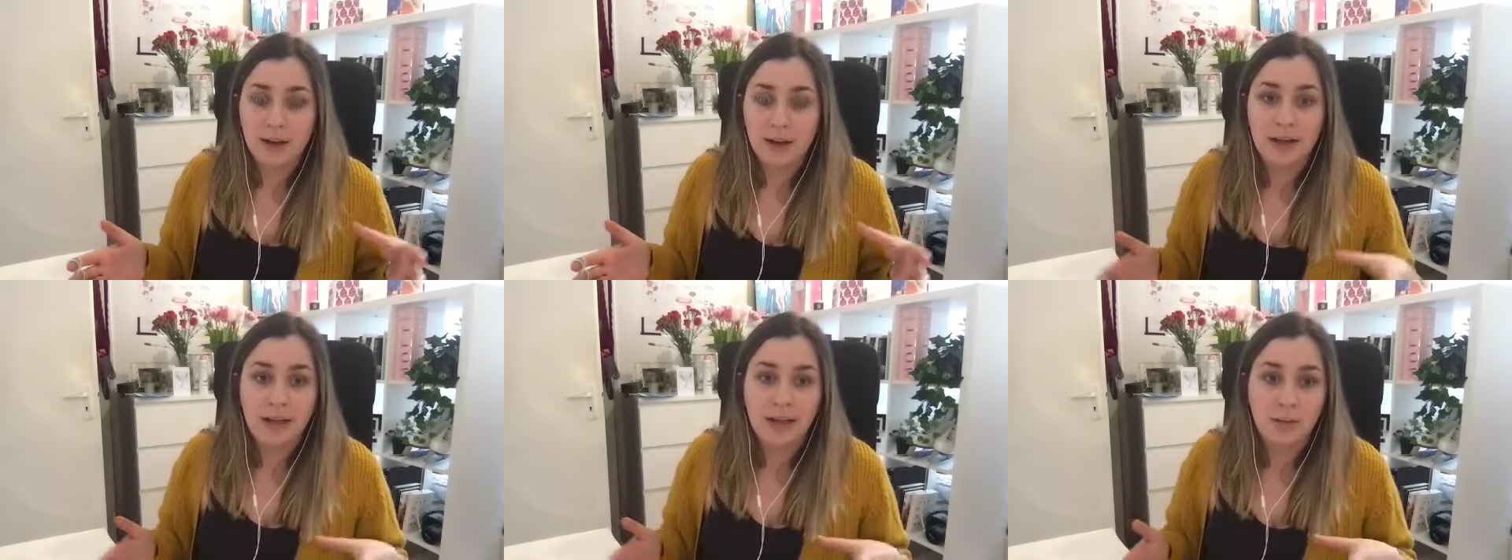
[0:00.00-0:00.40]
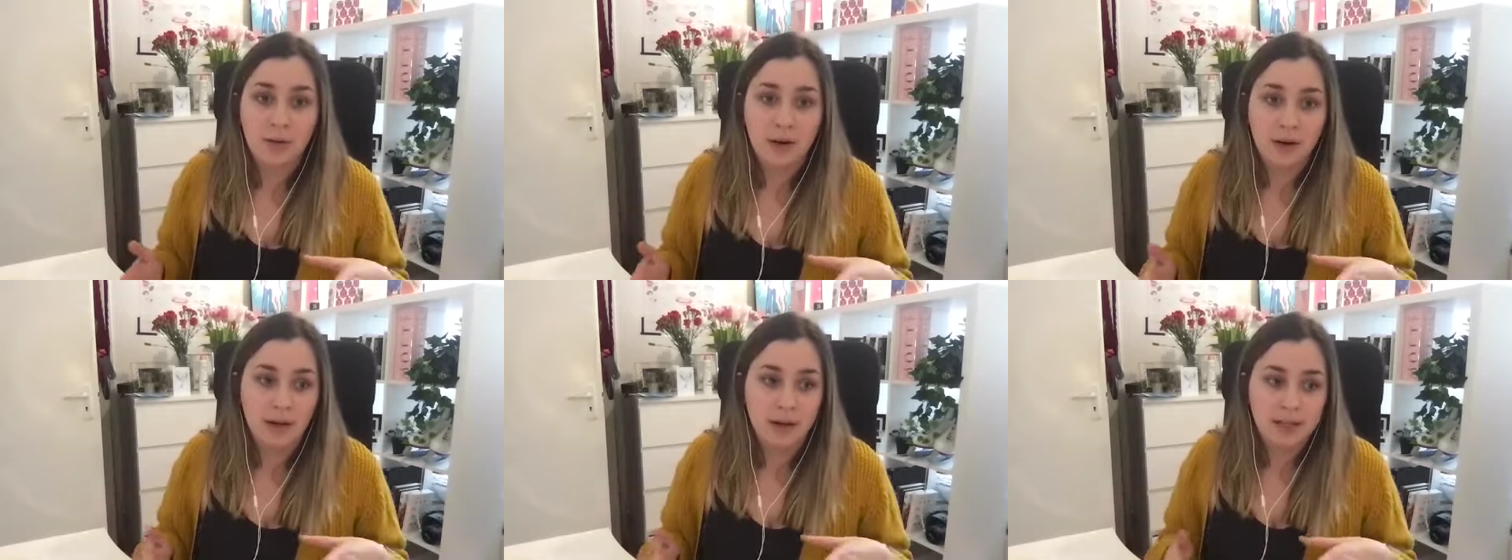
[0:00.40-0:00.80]
make the
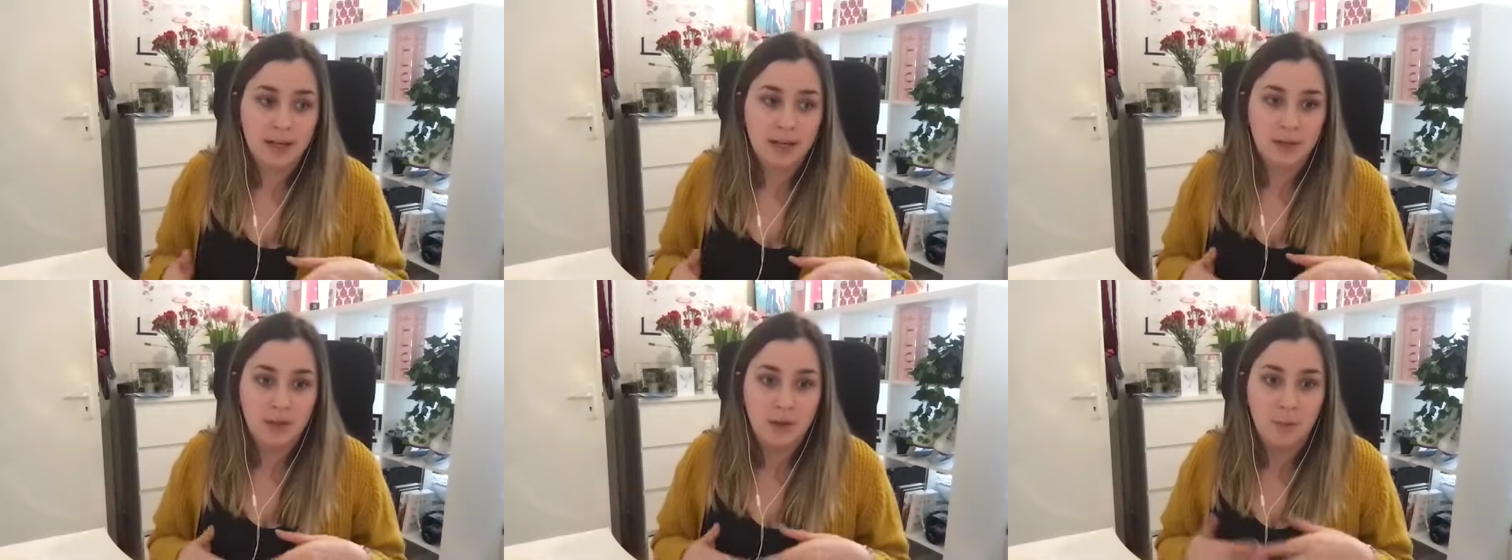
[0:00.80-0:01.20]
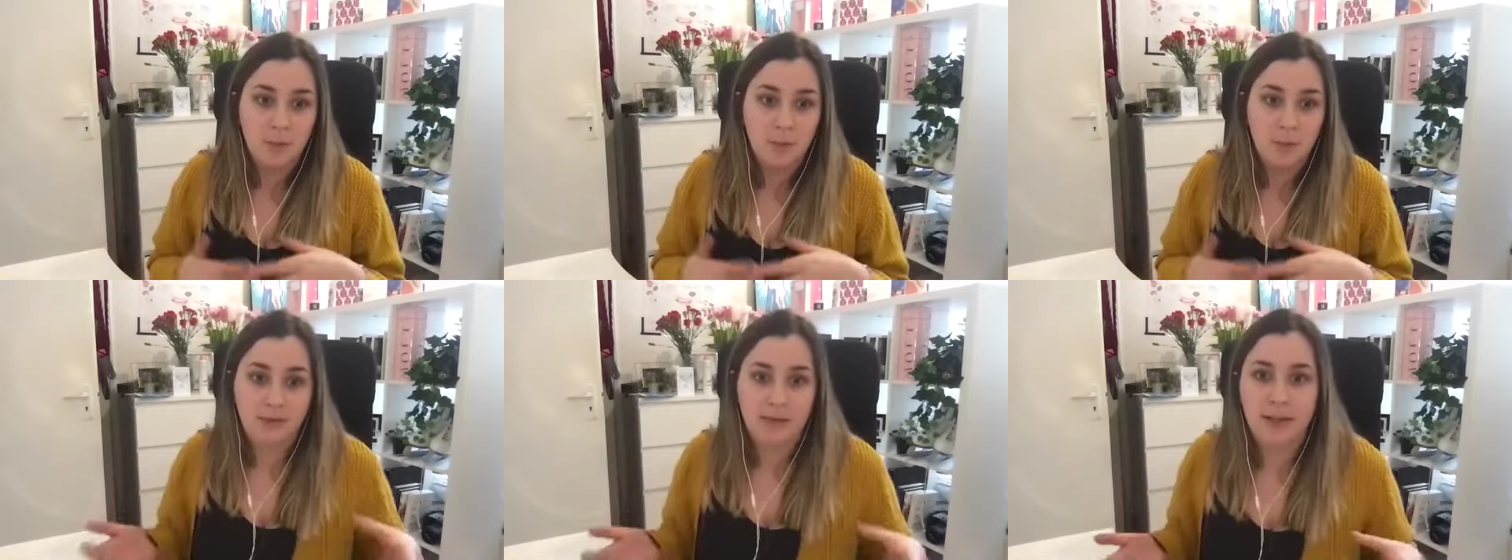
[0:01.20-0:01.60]
product actually
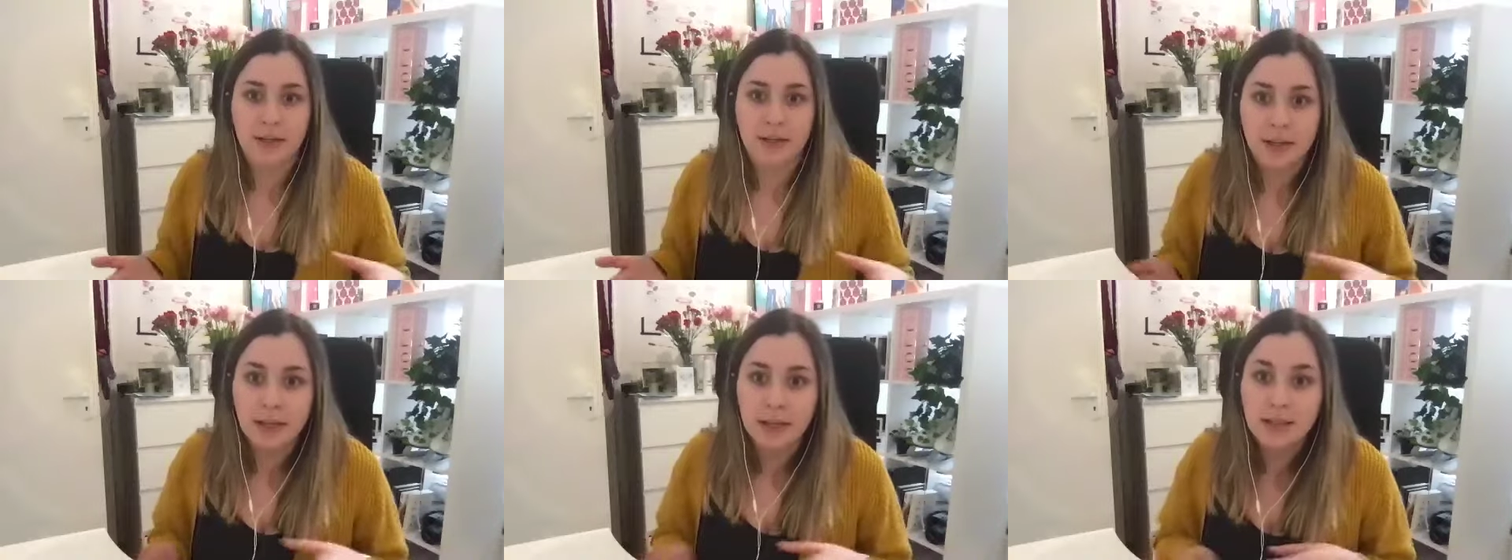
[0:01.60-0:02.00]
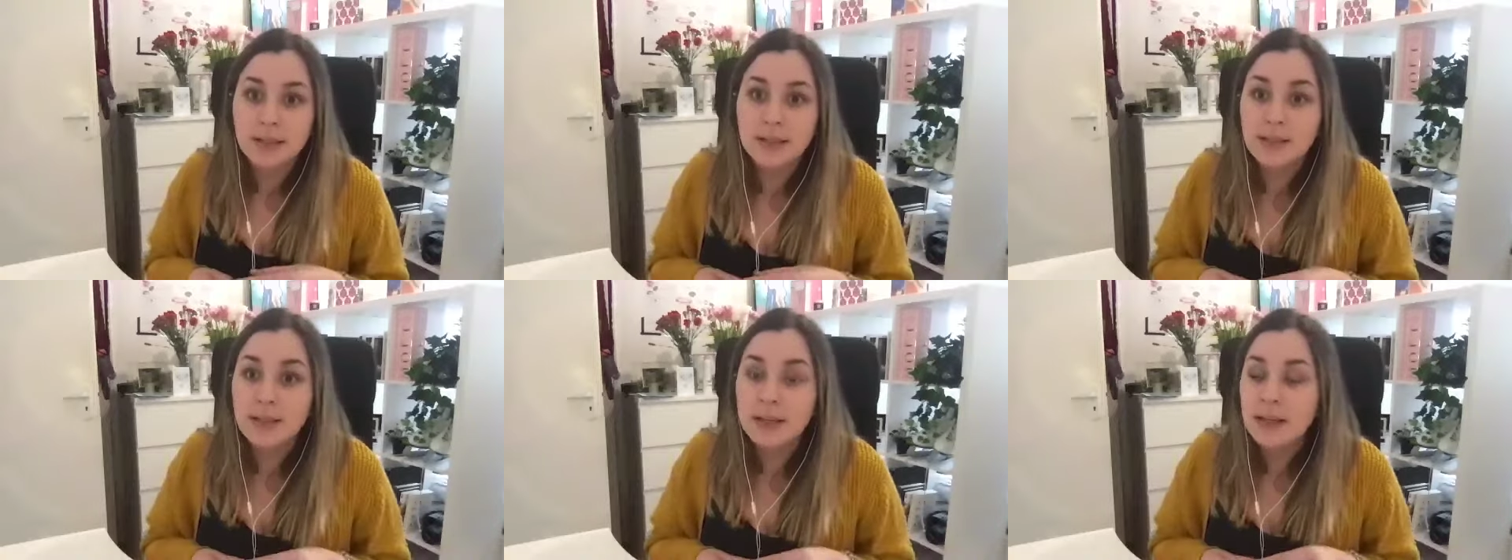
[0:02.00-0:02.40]
work for their
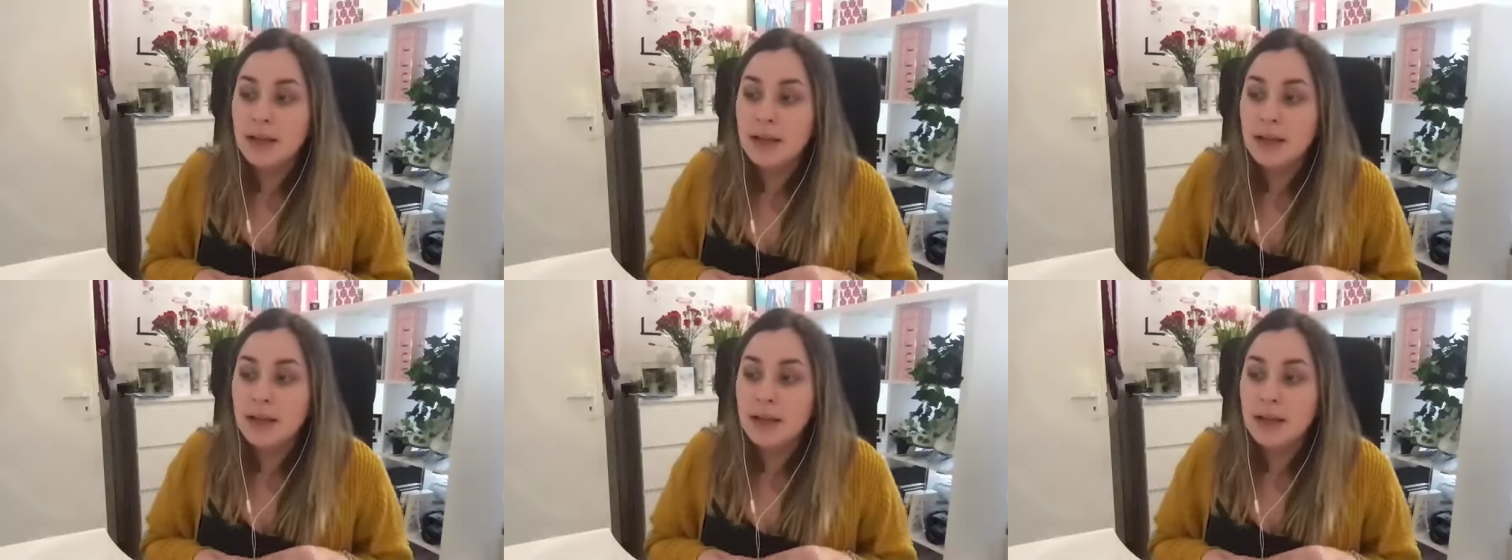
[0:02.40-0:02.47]
needs.